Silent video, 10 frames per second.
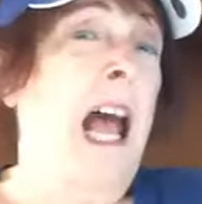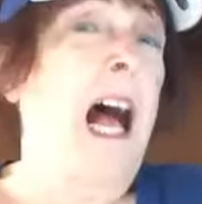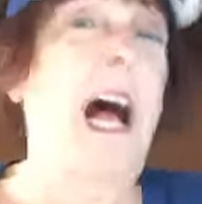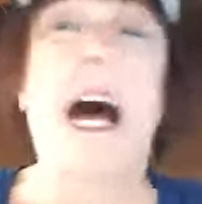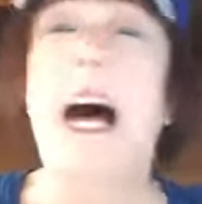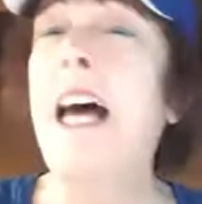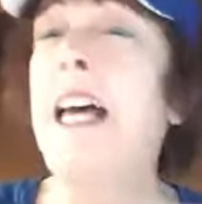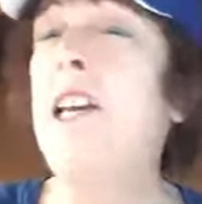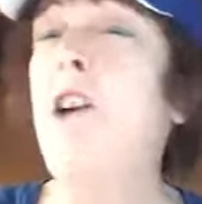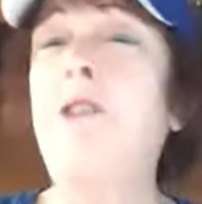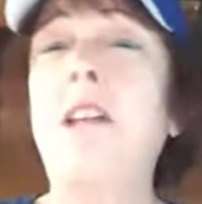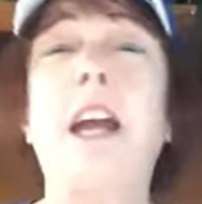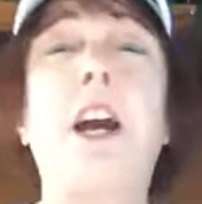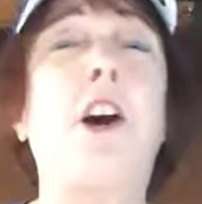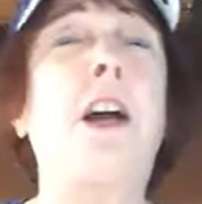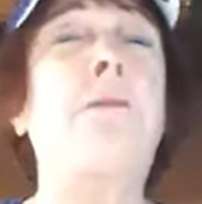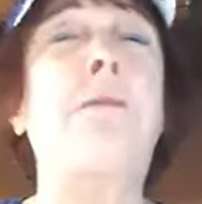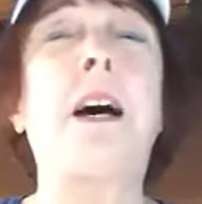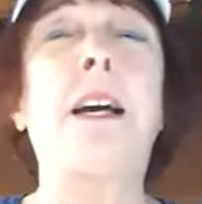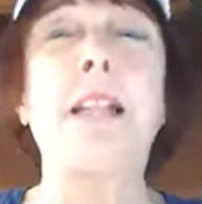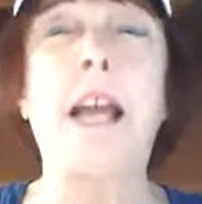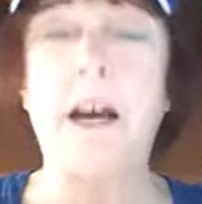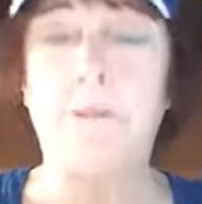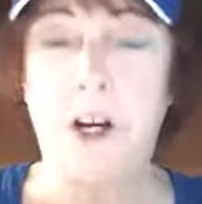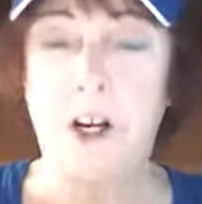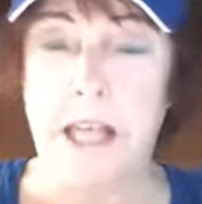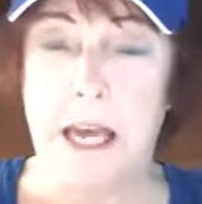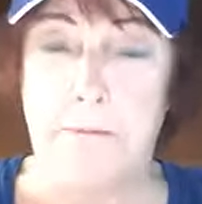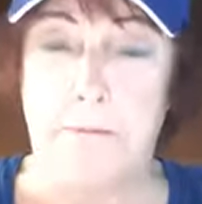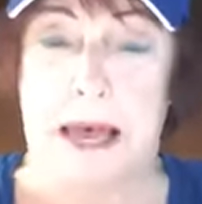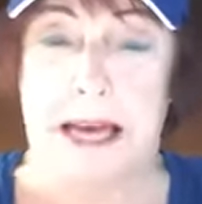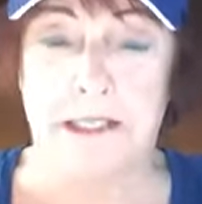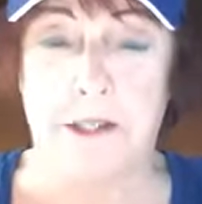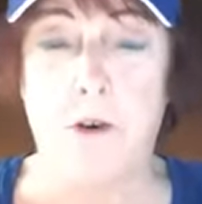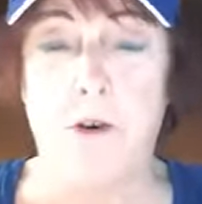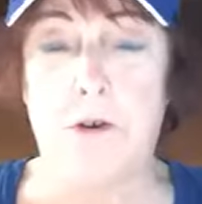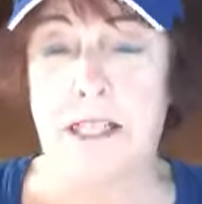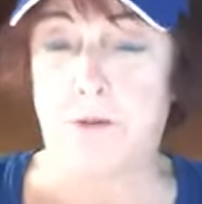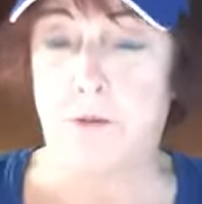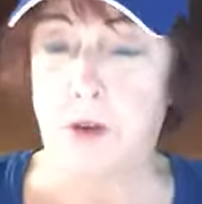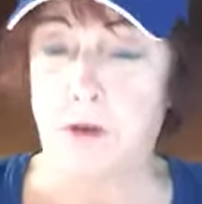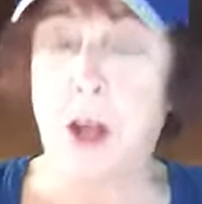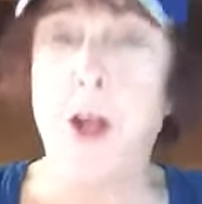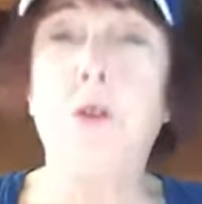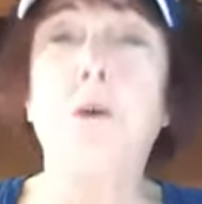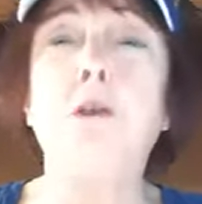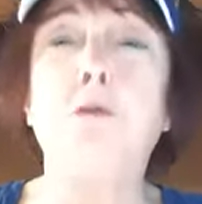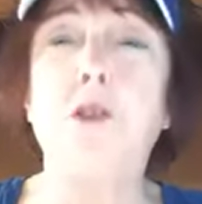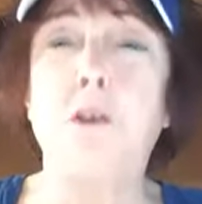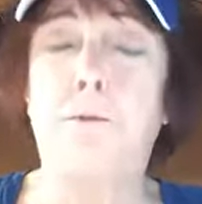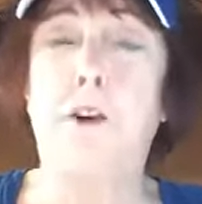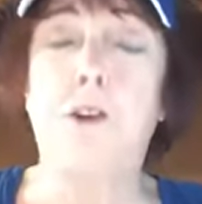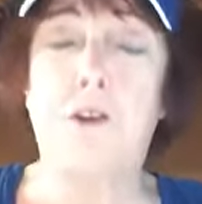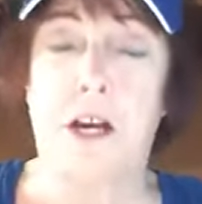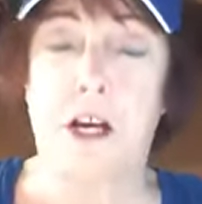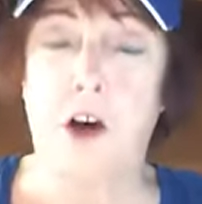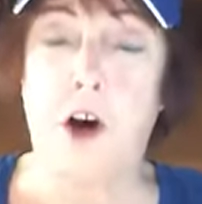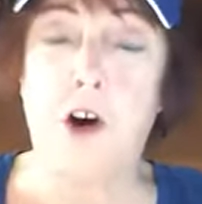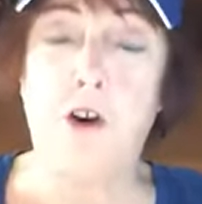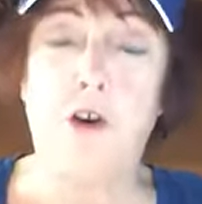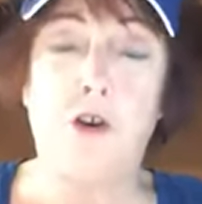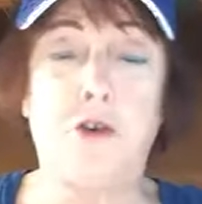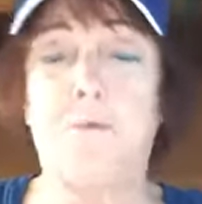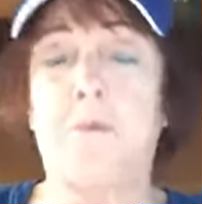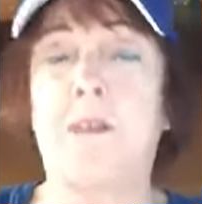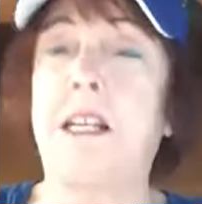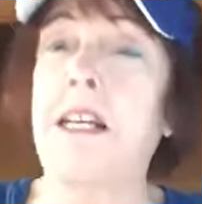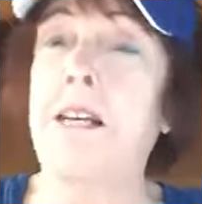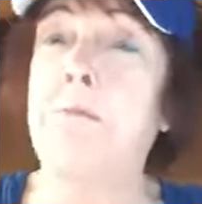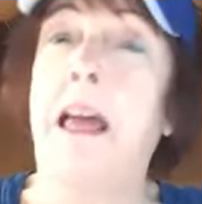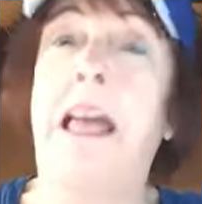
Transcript: I don't care if I never get back, so it's root root, root for the home team.